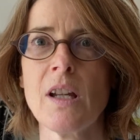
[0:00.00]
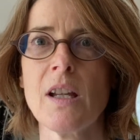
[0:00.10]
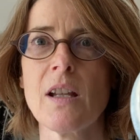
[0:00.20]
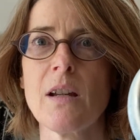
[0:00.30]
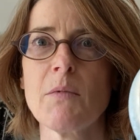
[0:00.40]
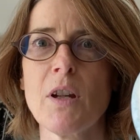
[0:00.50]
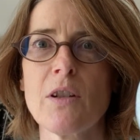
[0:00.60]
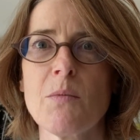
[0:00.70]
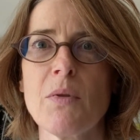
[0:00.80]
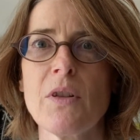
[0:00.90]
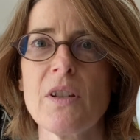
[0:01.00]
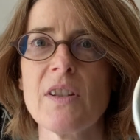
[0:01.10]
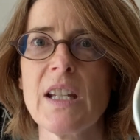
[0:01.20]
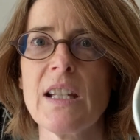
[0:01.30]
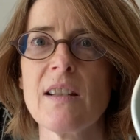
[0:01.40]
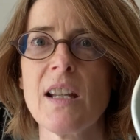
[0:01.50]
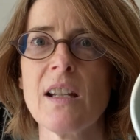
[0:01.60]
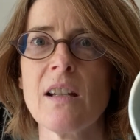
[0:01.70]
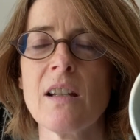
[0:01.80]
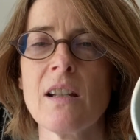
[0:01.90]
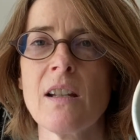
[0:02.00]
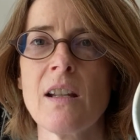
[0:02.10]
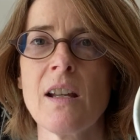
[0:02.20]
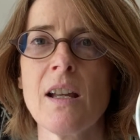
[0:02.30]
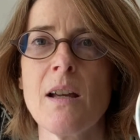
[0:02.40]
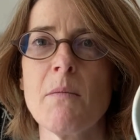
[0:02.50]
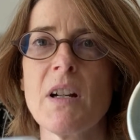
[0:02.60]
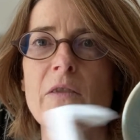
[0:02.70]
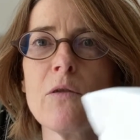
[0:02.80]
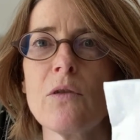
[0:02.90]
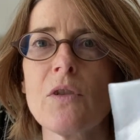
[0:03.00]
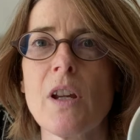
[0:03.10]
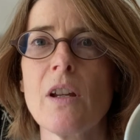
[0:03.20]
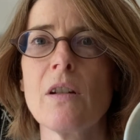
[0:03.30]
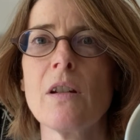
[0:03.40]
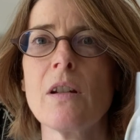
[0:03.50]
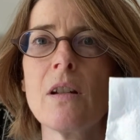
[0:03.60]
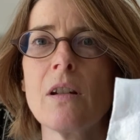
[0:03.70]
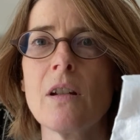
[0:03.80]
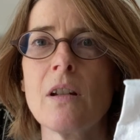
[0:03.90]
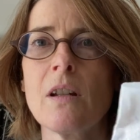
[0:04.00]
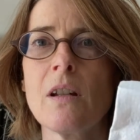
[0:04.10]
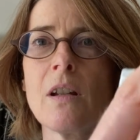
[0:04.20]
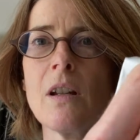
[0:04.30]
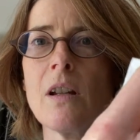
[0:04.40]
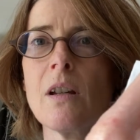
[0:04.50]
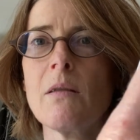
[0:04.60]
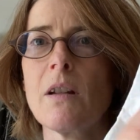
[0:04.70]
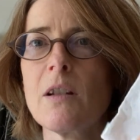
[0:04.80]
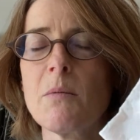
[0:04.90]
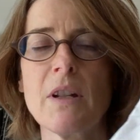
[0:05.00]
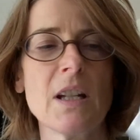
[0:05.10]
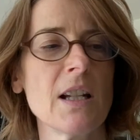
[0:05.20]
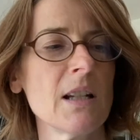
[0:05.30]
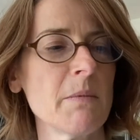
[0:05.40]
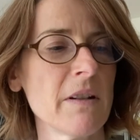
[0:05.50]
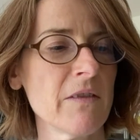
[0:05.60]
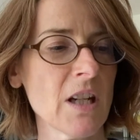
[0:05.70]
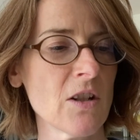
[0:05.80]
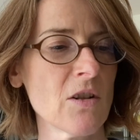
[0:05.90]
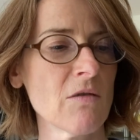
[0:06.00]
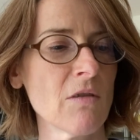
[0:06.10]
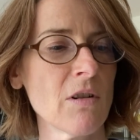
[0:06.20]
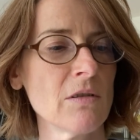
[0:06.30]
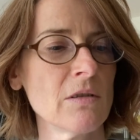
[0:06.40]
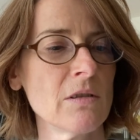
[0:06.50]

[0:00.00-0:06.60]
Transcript: I'm going to put the seeds in, but I'm also going to put in a little bit of kitchen